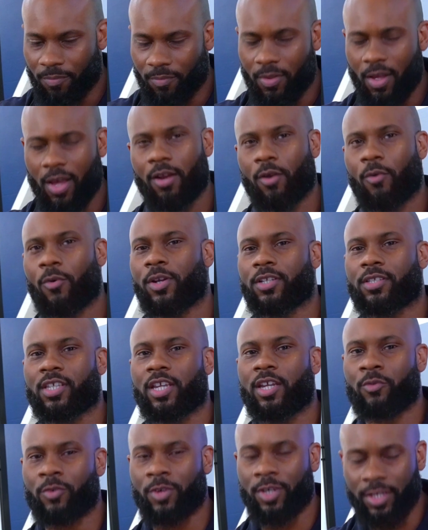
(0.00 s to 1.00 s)
I don't want to
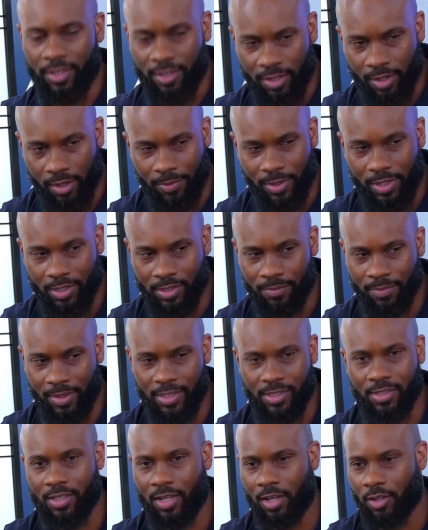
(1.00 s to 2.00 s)
say running game because it
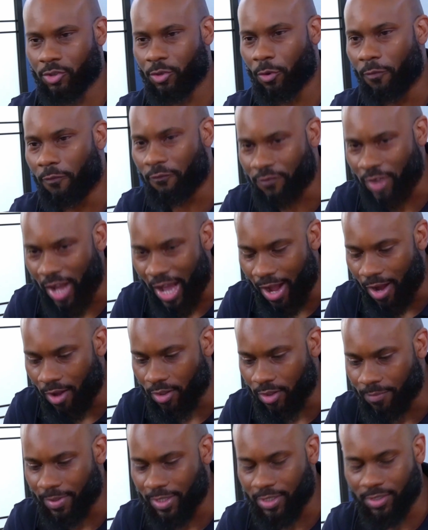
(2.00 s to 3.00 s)
makes it sound so
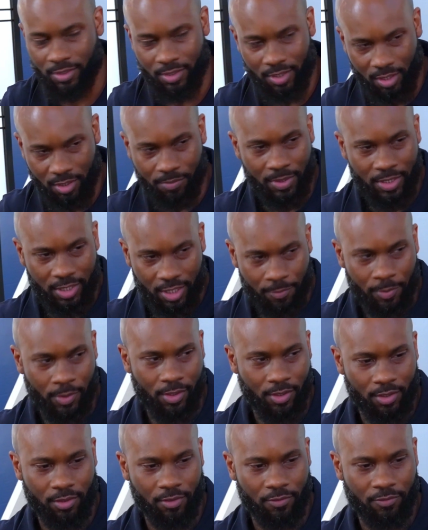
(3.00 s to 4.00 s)
foul. It makes it sound
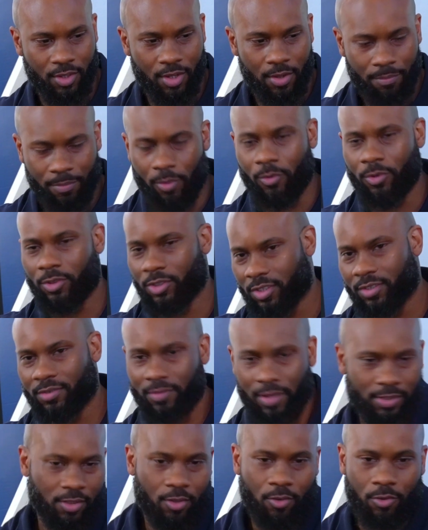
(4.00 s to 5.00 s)
manipulative, but
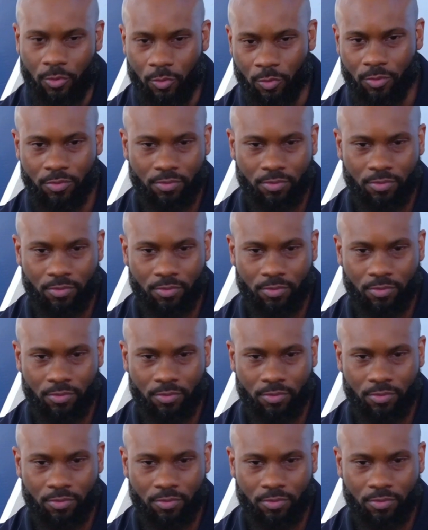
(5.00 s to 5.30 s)
that's the only